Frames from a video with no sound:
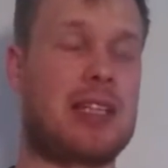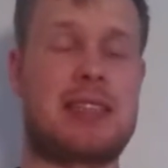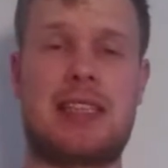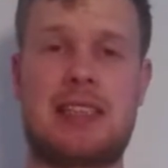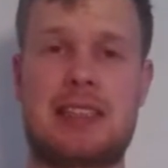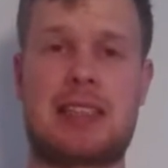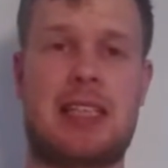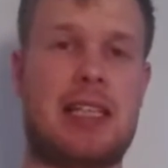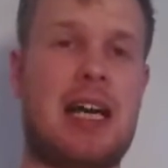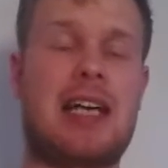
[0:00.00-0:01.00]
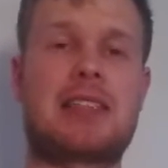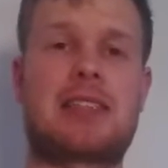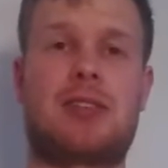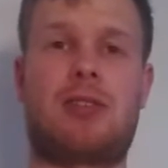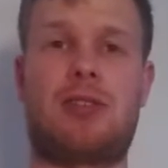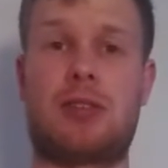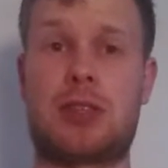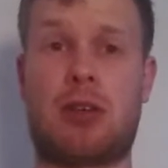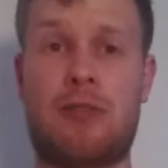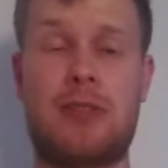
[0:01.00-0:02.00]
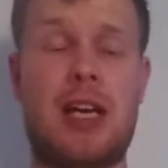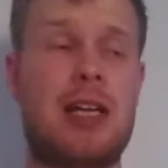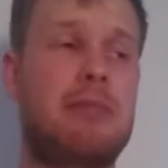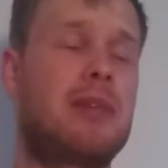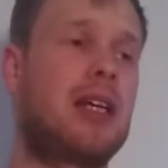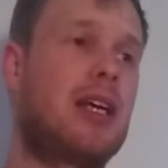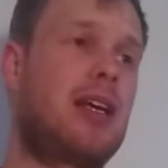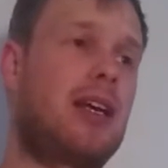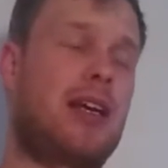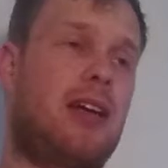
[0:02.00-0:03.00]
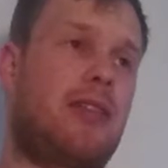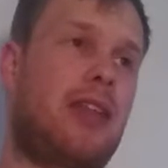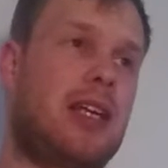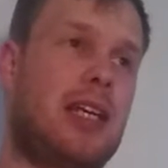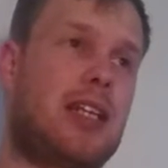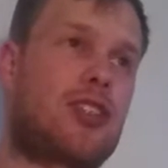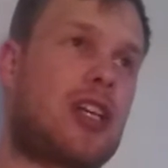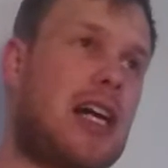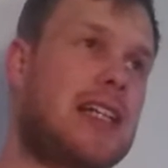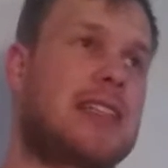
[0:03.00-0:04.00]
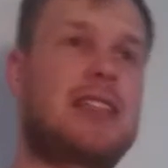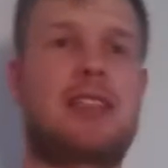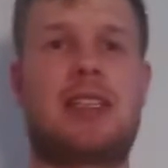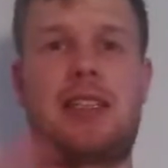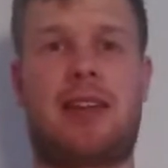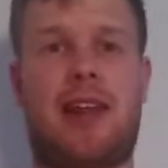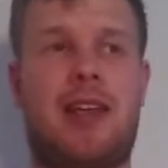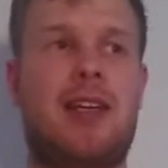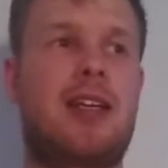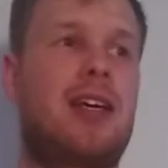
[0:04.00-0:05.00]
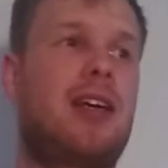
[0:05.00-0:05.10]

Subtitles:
TSG 1899 Hoffenheim, and then at Schalke, and then